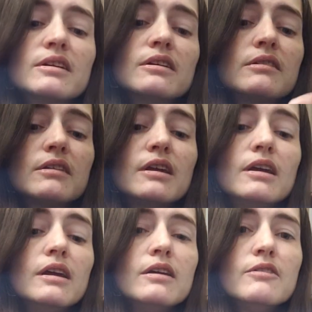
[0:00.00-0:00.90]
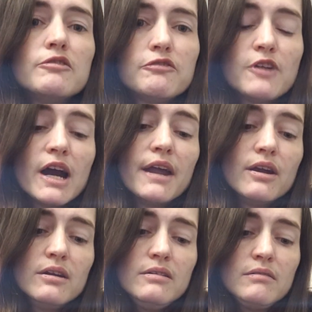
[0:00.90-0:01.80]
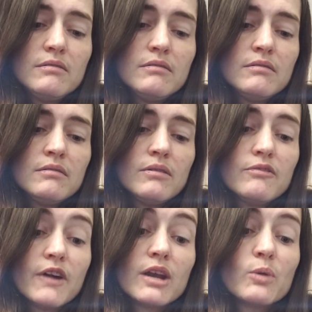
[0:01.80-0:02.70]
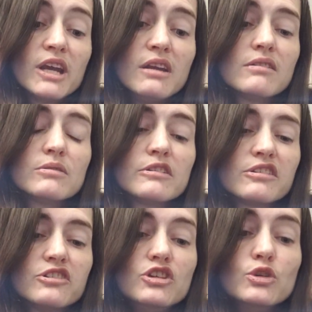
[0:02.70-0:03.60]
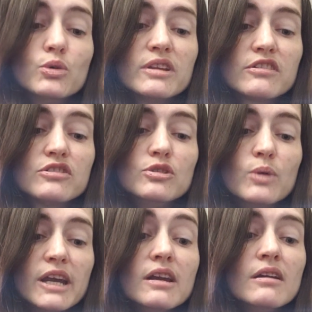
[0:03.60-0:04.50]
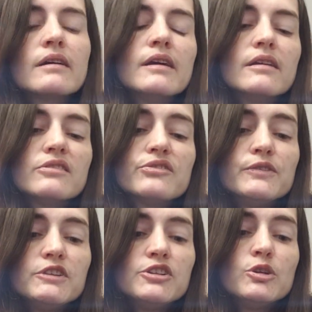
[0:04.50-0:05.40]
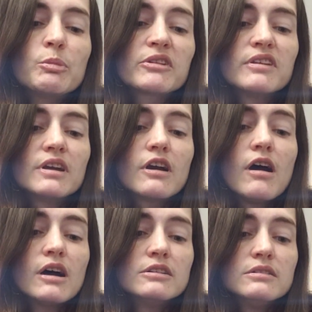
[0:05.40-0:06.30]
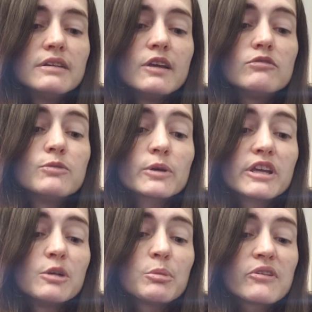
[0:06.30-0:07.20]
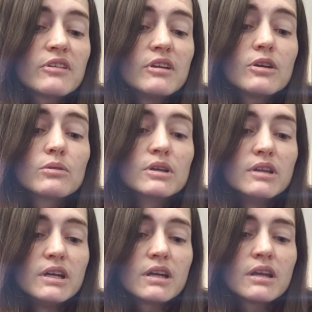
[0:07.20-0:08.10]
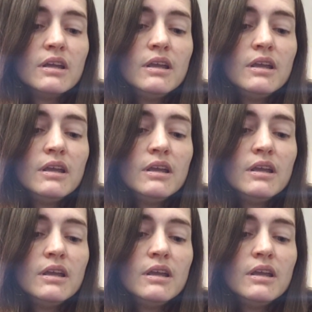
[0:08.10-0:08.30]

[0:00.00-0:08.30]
It is a fine weight, so it's a 2 weight. It is 52% cotton and 48% acrylic.